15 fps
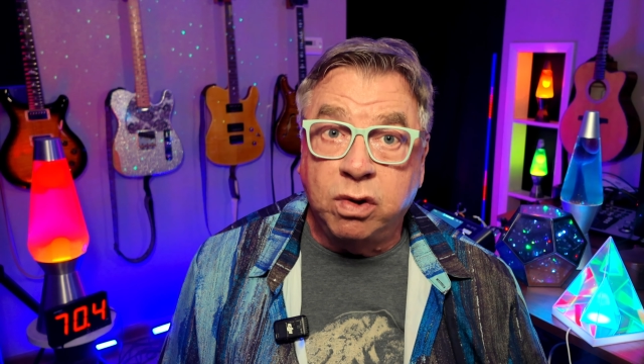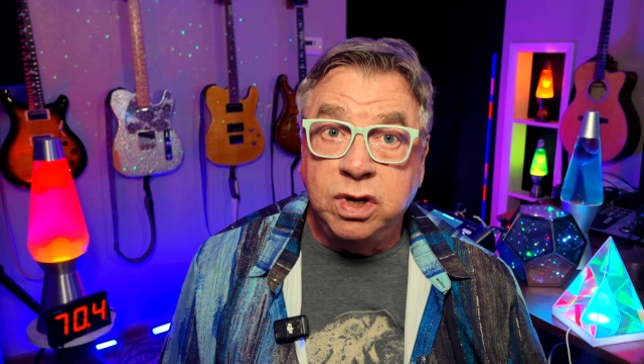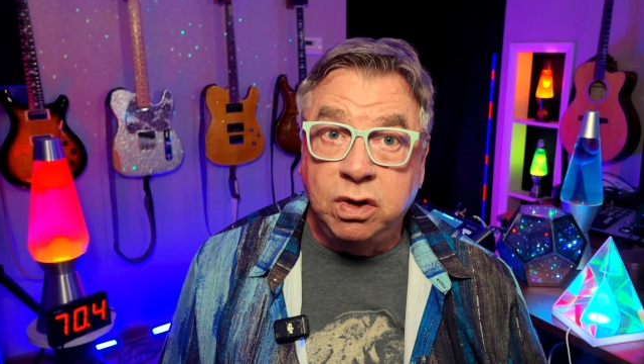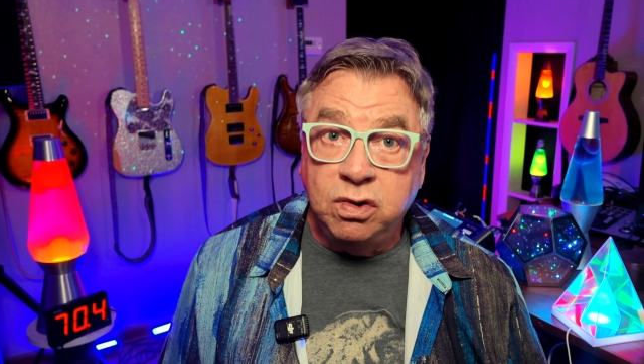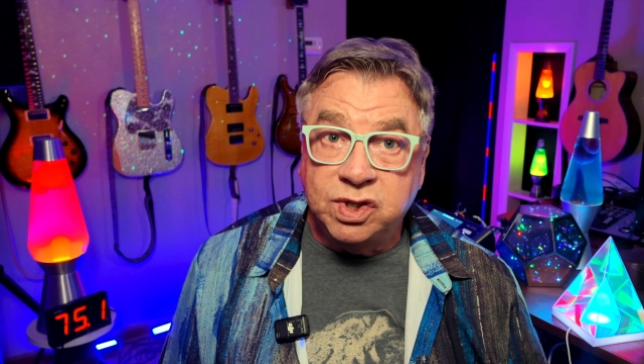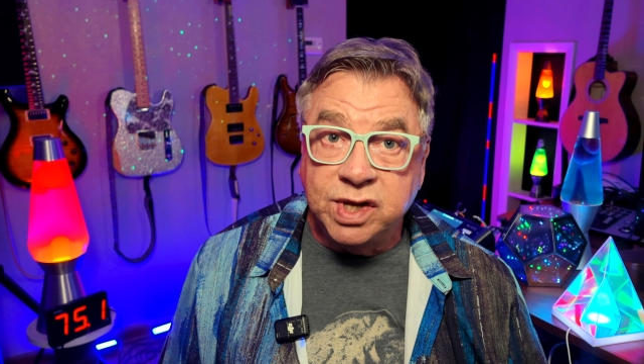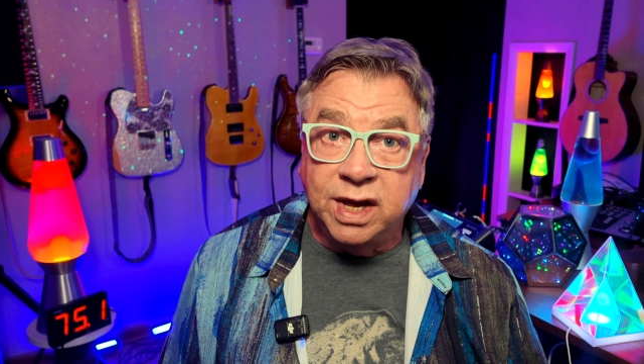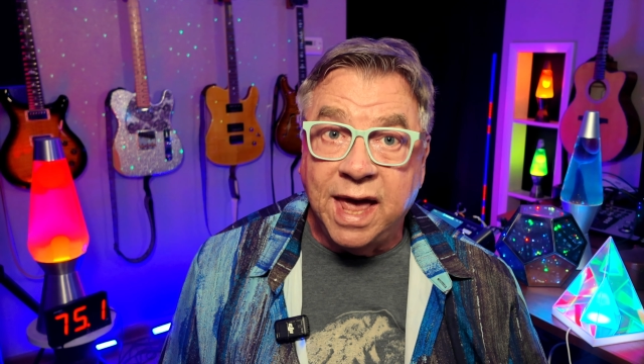
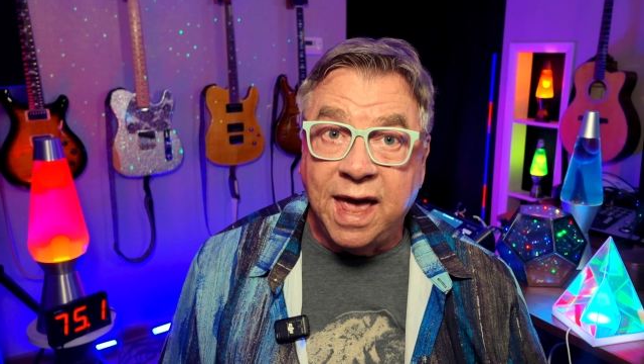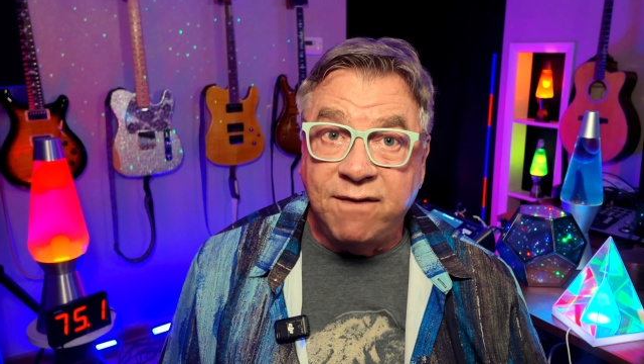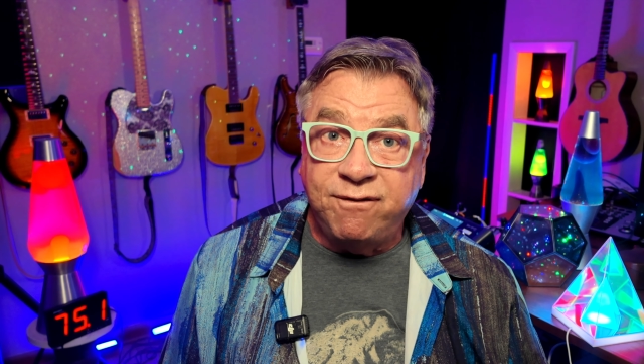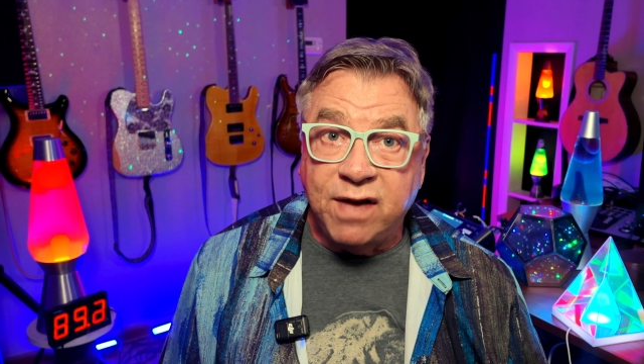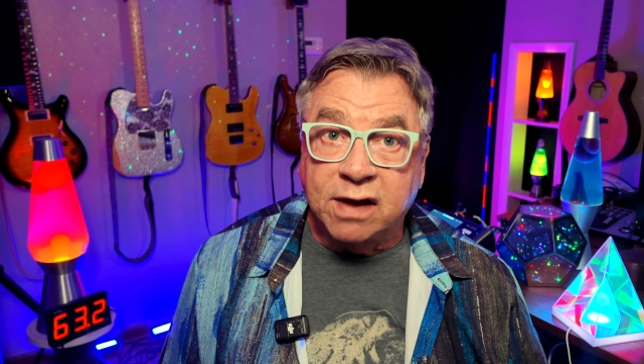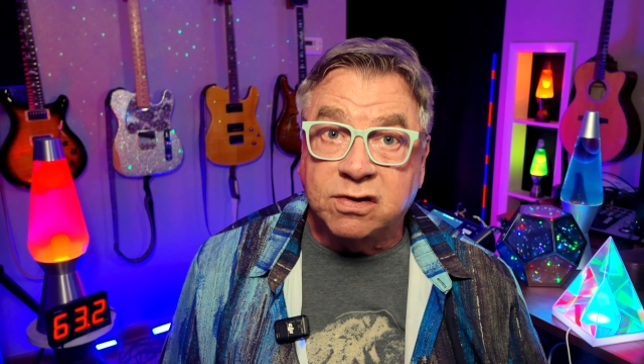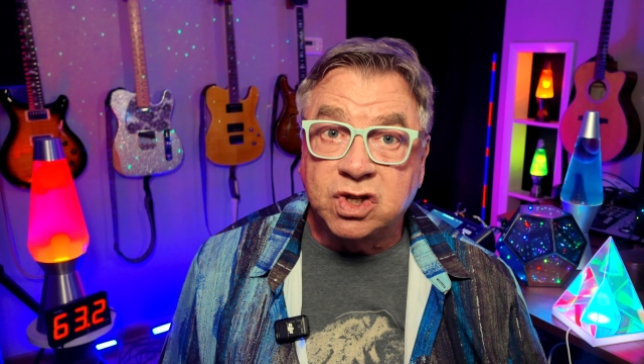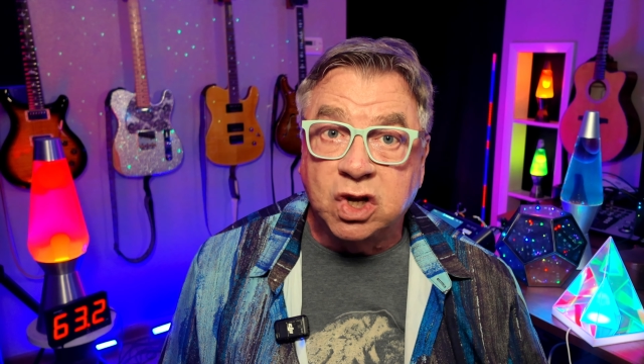using
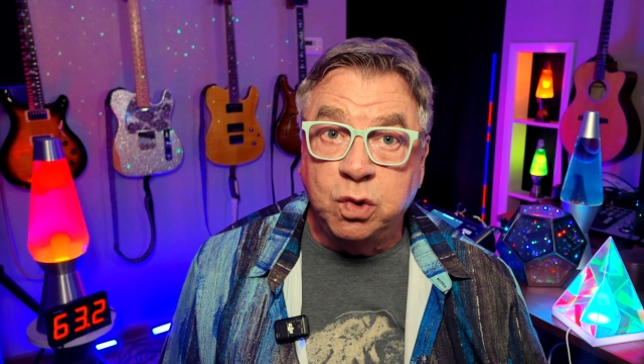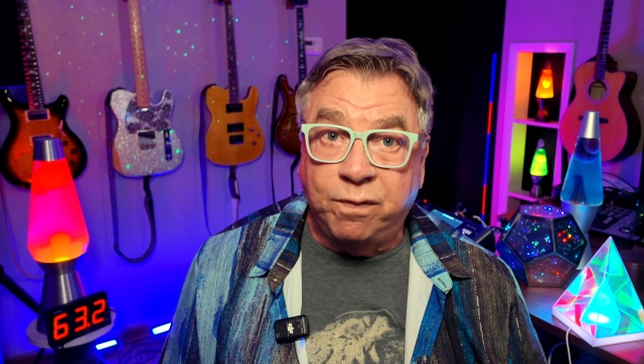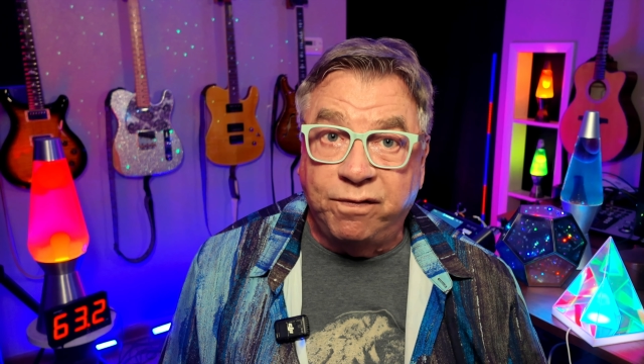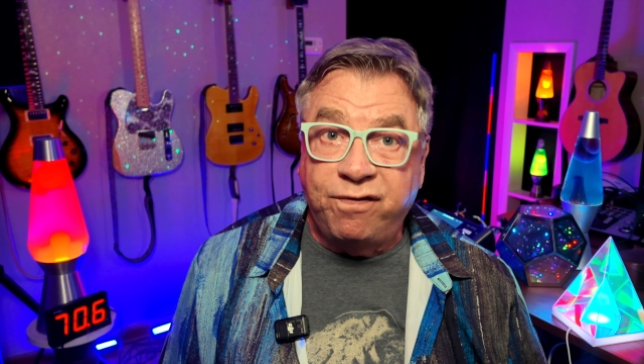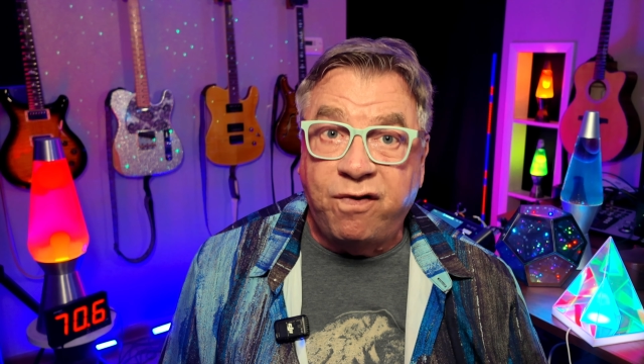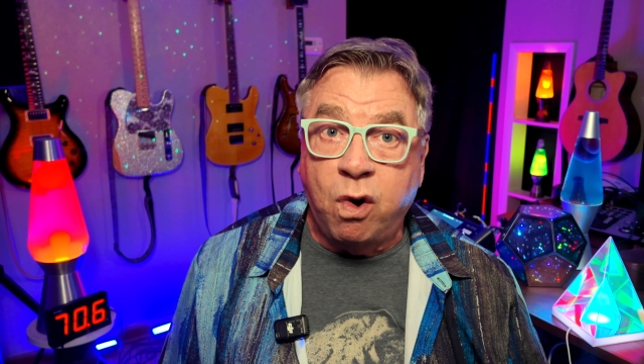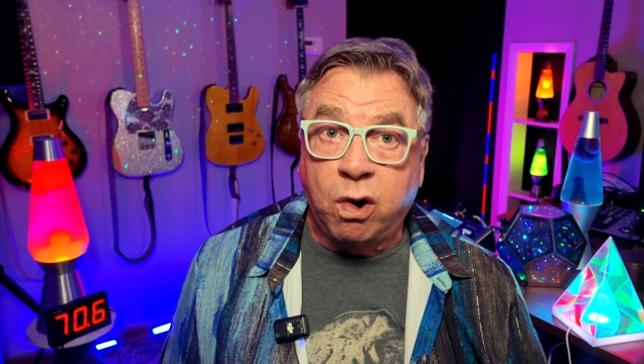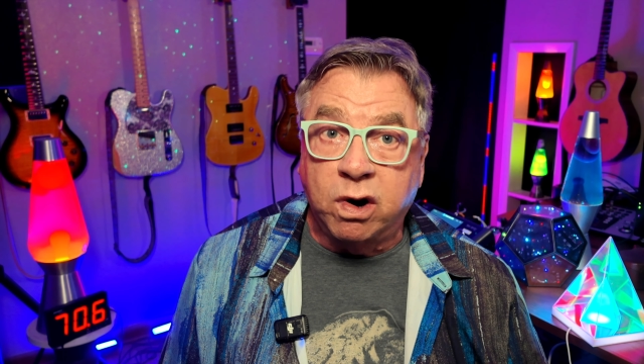FX Loop
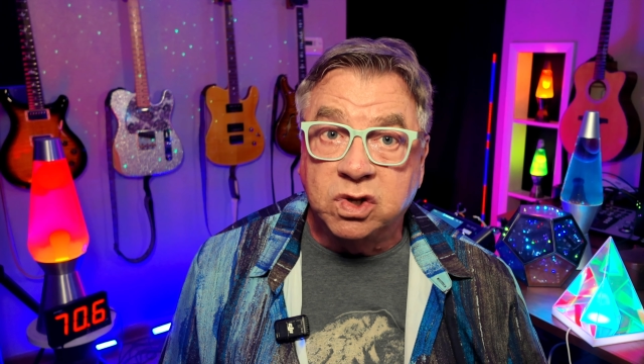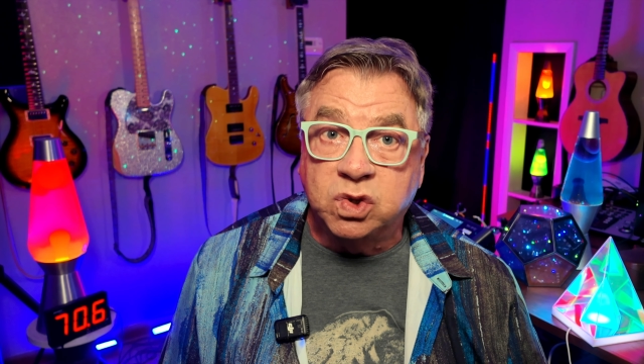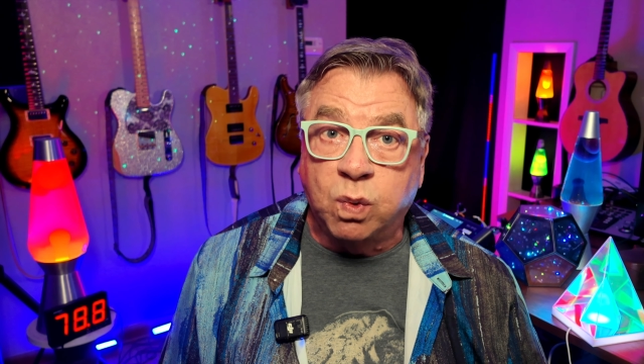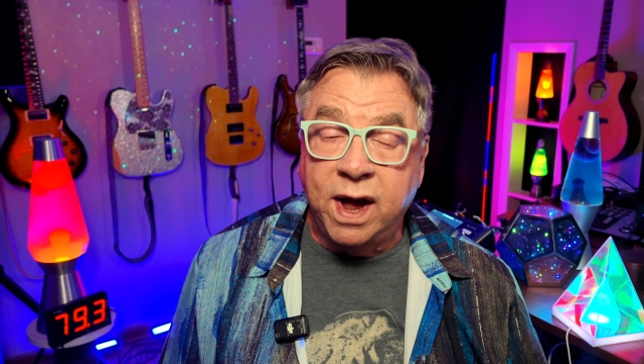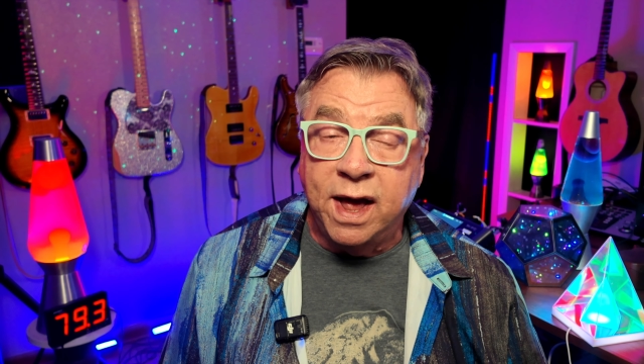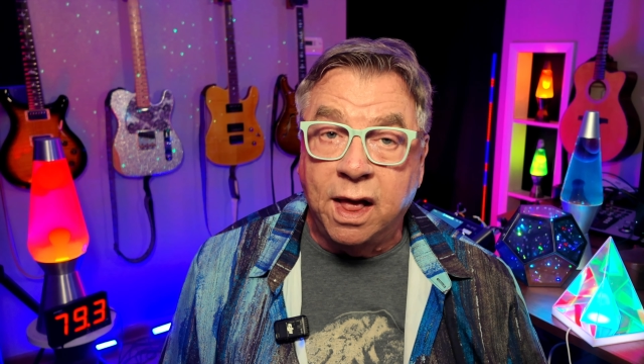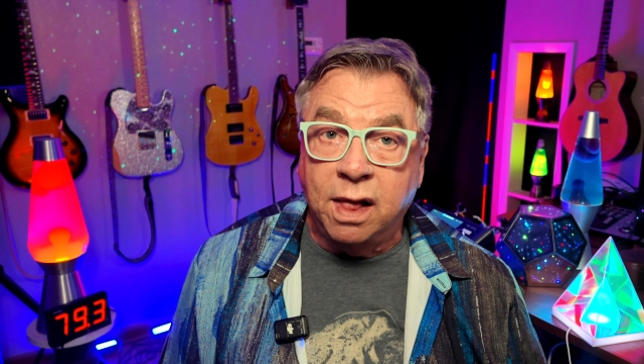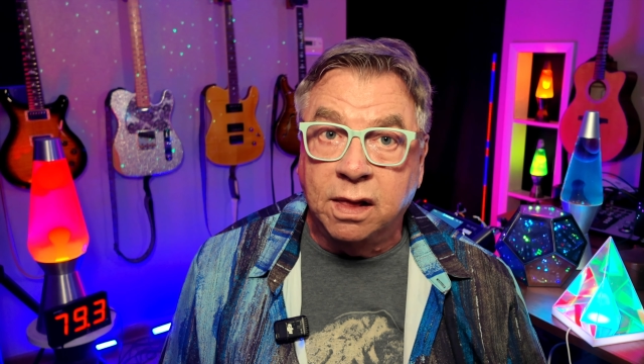4 as
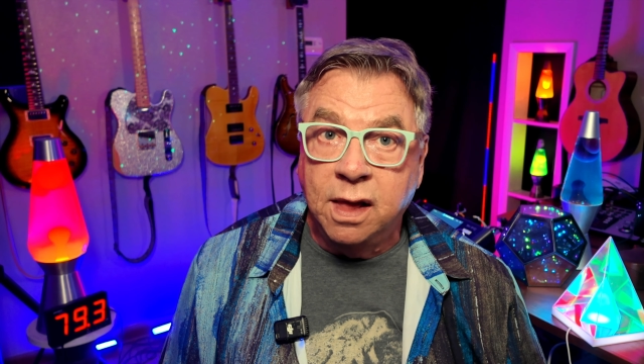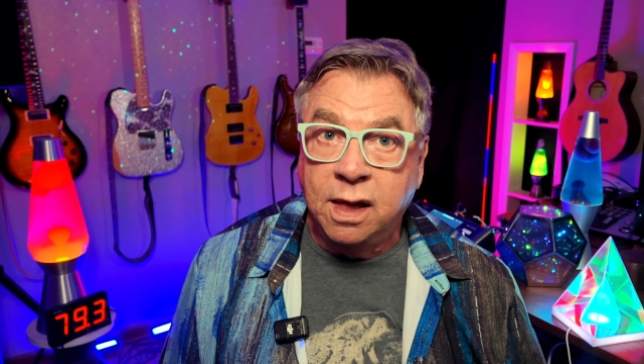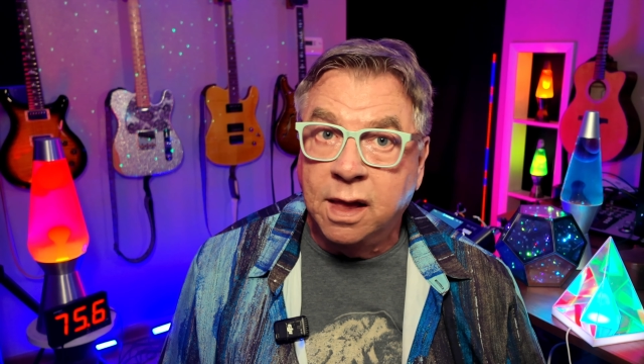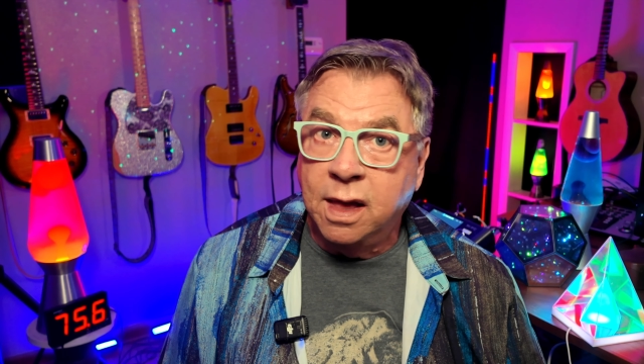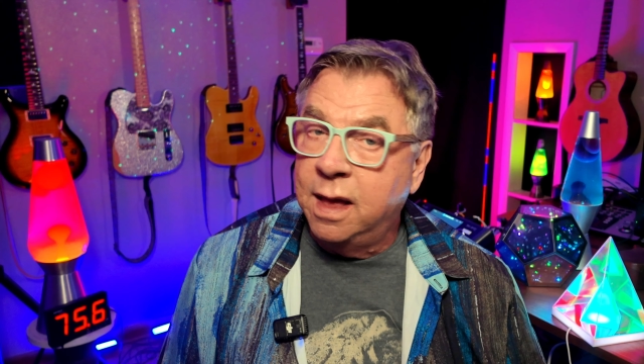well,